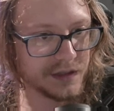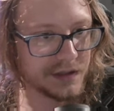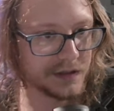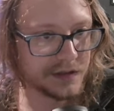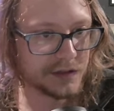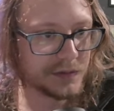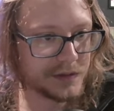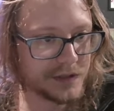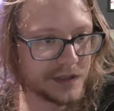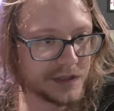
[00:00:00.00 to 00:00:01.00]
a little
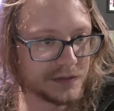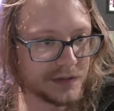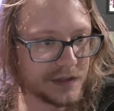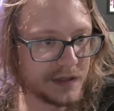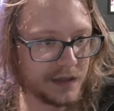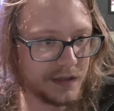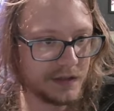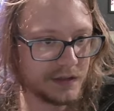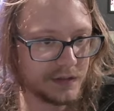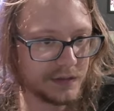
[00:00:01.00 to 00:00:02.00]
rotation away, and a
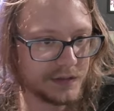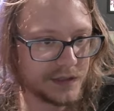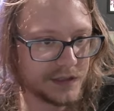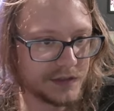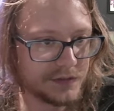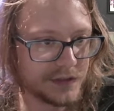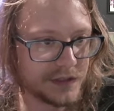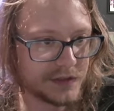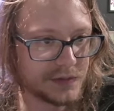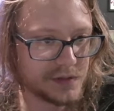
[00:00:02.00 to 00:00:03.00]
little rotation for the
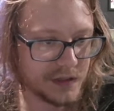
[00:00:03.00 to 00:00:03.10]
next one,